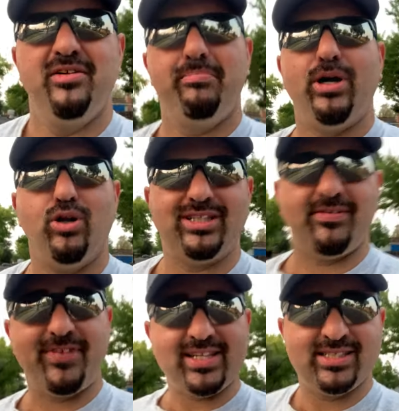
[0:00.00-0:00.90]
build a
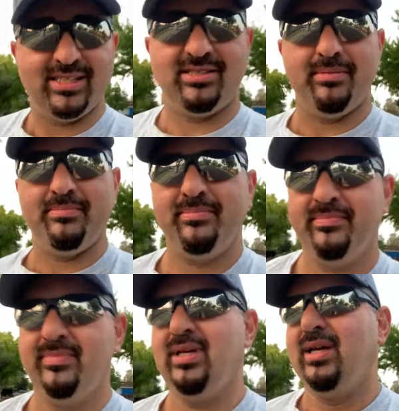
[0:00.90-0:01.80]
defense system
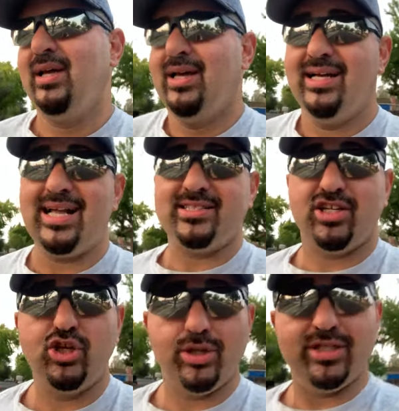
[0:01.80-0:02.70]
against a
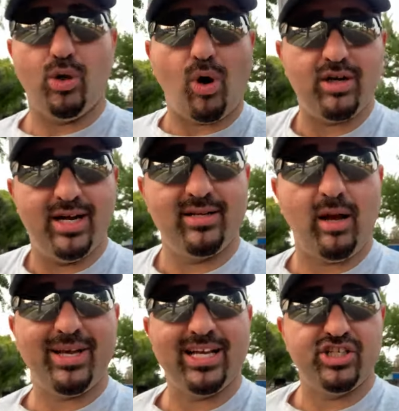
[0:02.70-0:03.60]
nuclear warhead
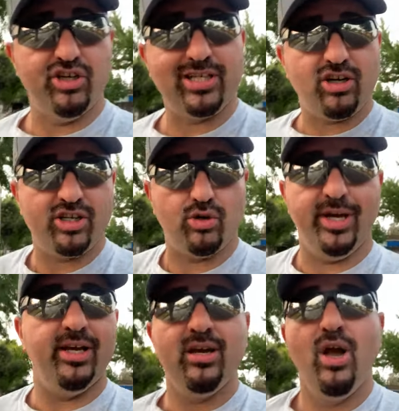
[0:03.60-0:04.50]
coming into your
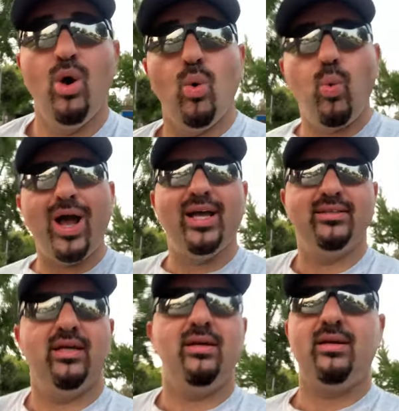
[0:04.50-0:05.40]
territory
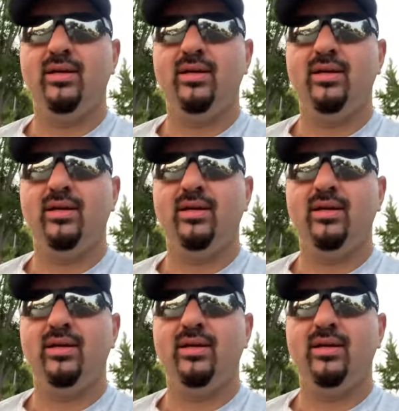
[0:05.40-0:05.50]
when